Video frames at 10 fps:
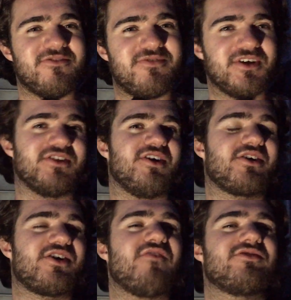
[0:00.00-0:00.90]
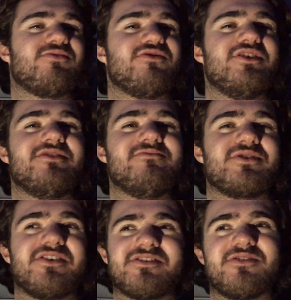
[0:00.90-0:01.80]
feel uncomfortable in
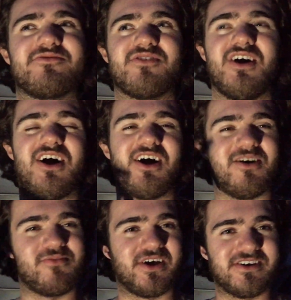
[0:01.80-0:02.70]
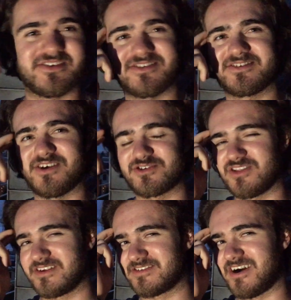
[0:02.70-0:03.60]
because of my
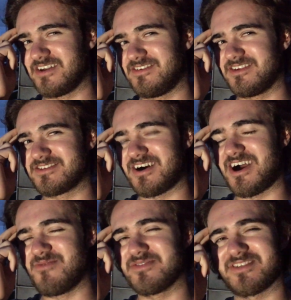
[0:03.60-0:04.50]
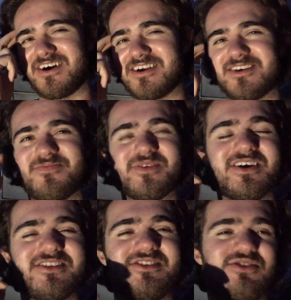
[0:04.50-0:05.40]
social anxiety at times, like
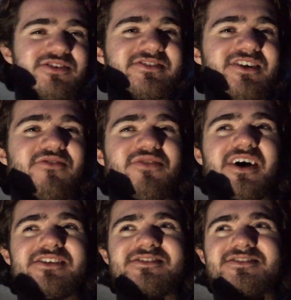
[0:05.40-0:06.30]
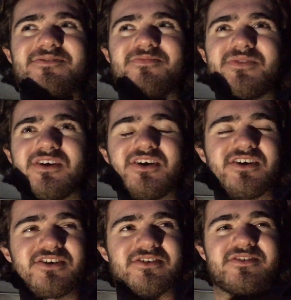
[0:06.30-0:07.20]
doing stuff that's
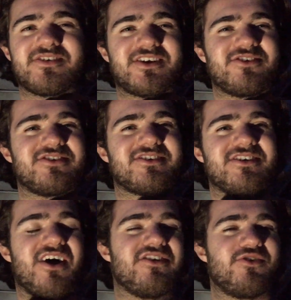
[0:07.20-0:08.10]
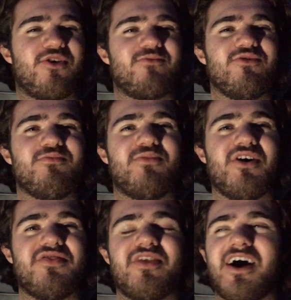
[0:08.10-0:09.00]
considered not normal,
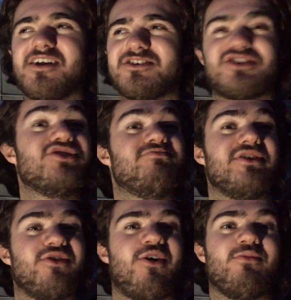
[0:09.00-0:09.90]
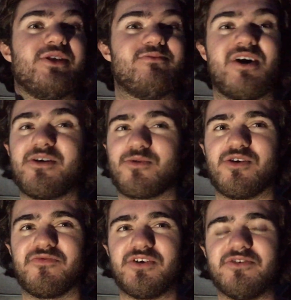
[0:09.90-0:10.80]
but that should be normal in my
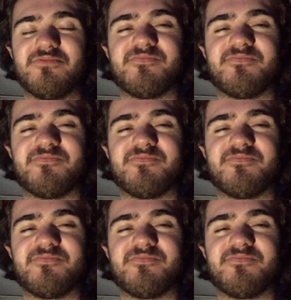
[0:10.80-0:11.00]
worldview.